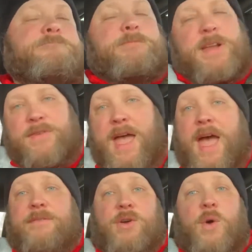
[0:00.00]
But if you
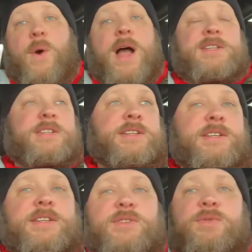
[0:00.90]
haven't, go watch it.
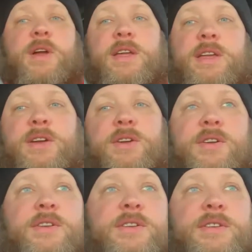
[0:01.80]
It's right here.
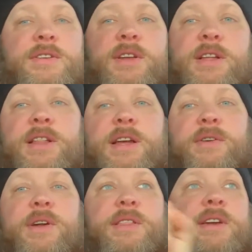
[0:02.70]
You can click it
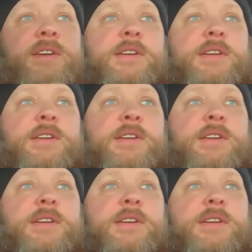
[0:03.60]
right there.